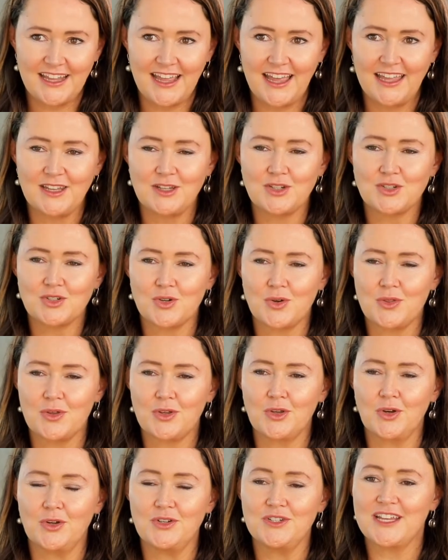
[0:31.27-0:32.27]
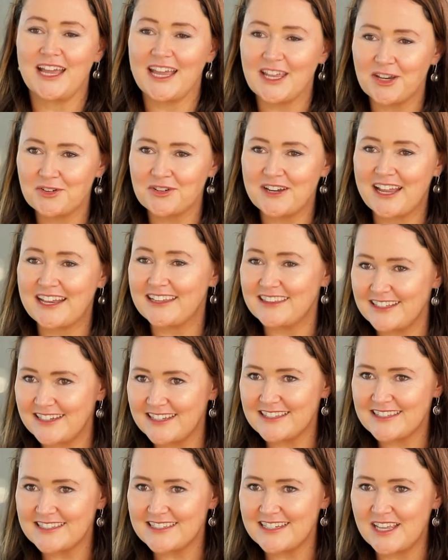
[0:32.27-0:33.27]
and ensure that your data and
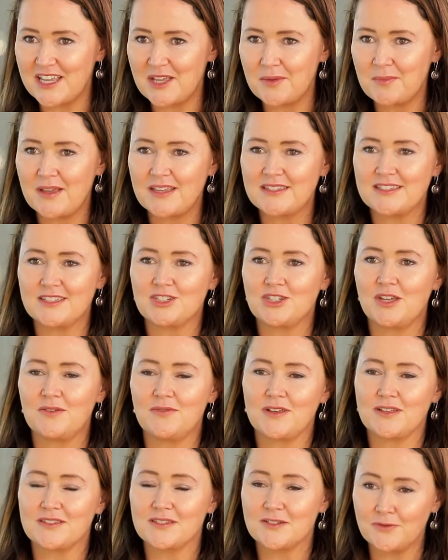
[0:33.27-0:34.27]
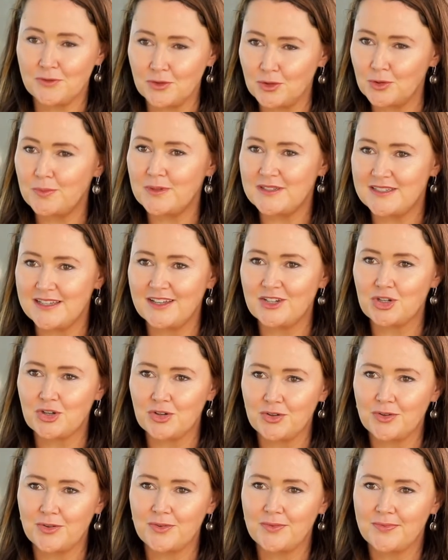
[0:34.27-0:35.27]
analytics team is achieving its full
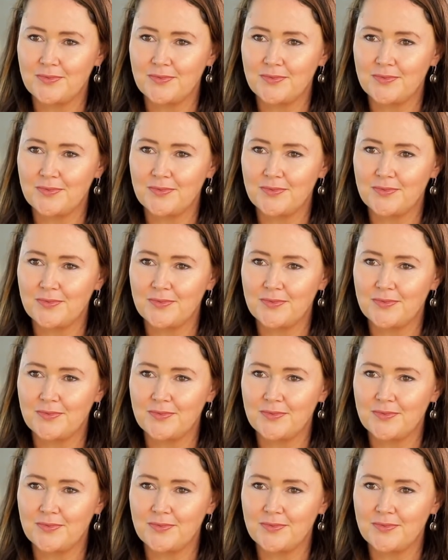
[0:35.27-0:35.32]
potential?